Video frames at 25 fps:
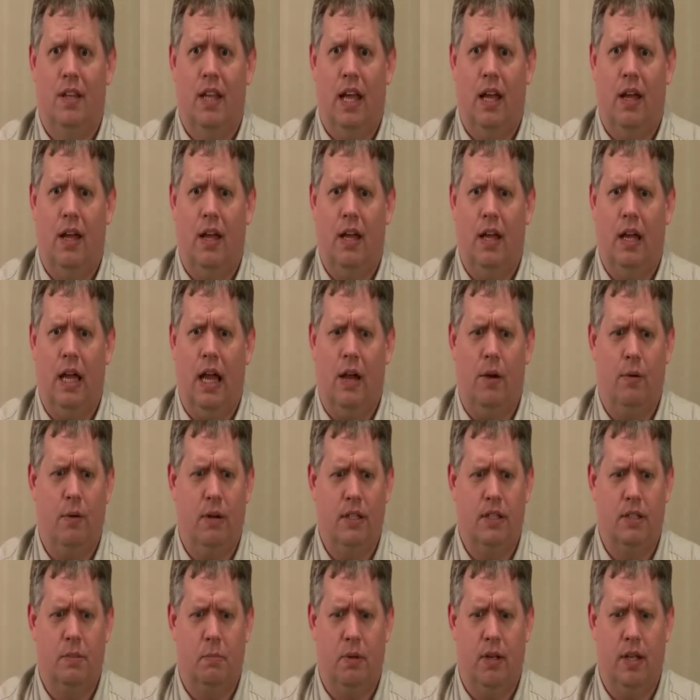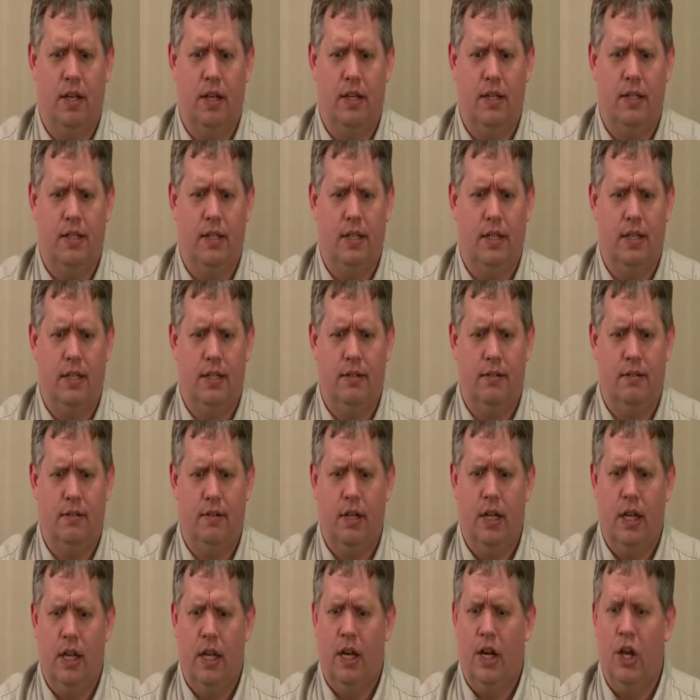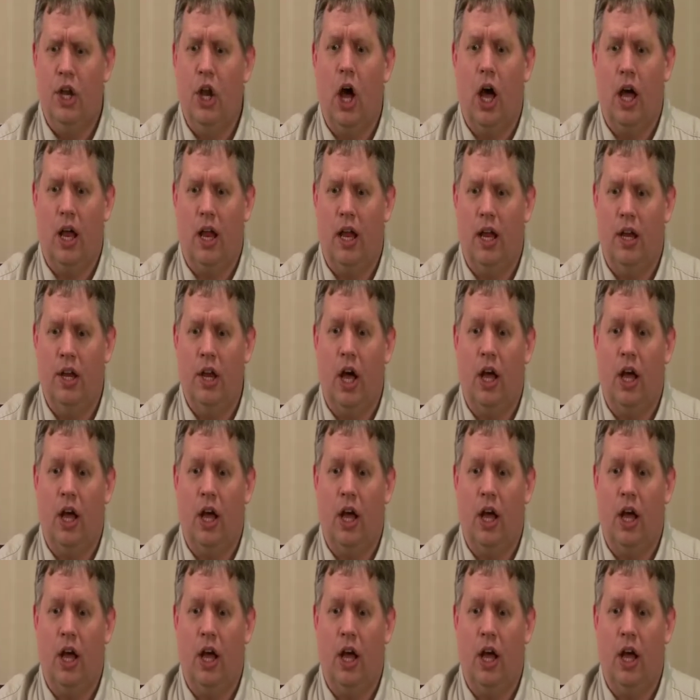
how, how, do I explain it, Not,